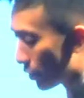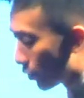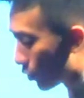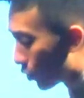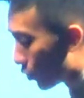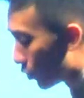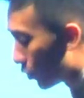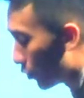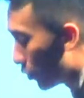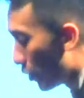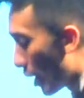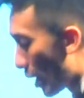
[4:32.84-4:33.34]

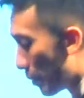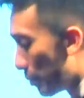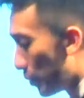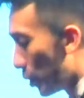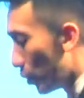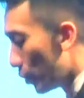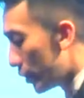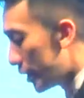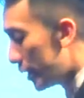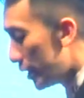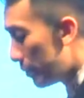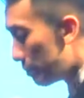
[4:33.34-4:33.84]
ago, I'm
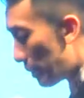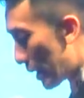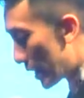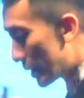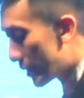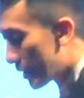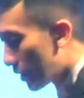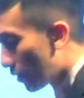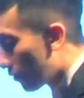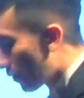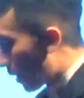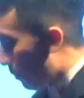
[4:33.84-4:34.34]
only
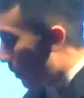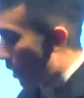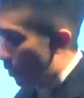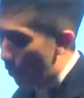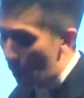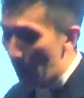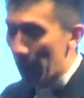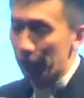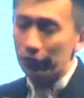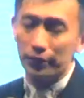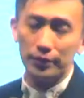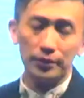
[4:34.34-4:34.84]
myself and my
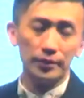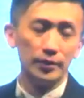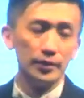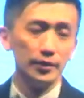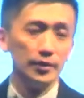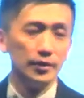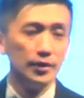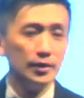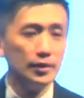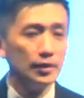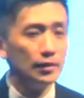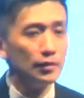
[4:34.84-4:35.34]
wife,
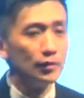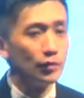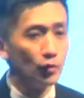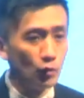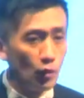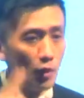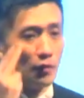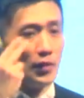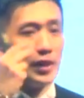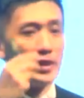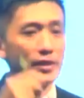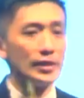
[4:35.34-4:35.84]

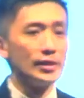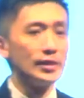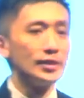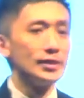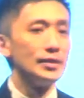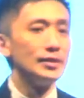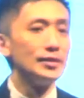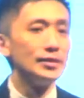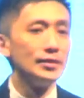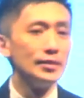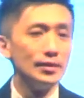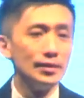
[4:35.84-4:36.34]
two of us.
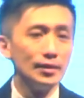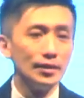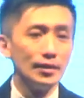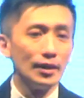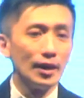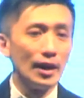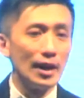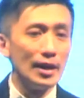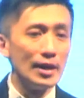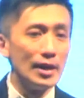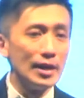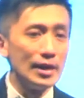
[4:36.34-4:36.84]

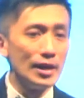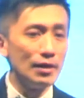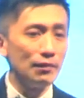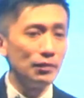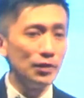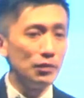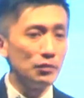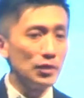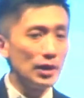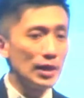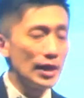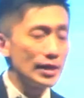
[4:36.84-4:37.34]
And I
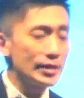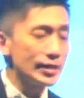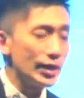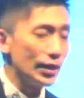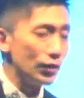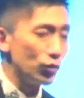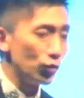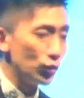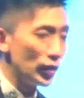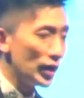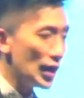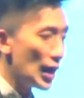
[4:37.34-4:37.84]
never realized
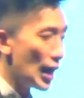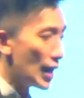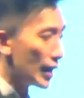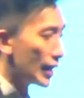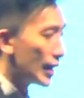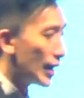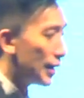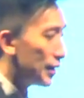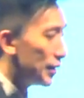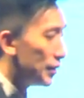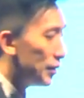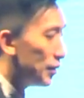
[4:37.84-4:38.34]
that today I
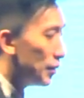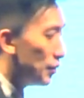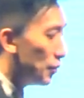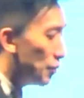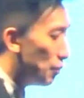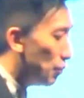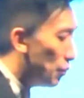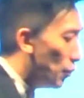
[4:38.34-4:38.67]
can